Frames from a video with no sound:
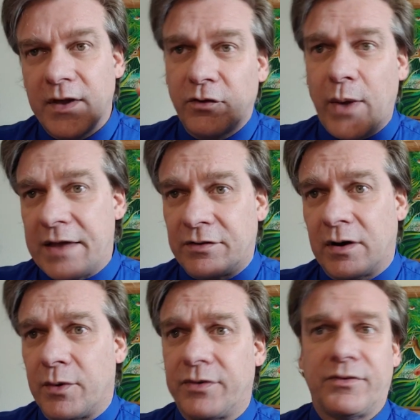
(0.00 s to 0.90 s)
So we
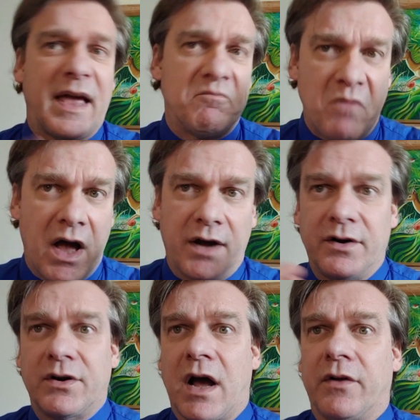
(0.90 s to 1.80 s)
start with, say,
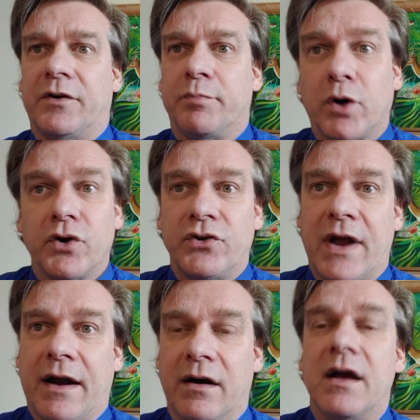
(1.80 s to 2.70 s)
$100 per
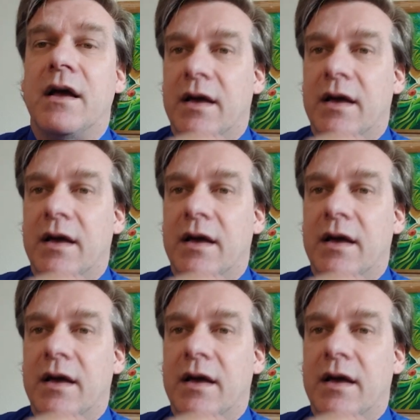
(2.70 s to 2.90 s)
share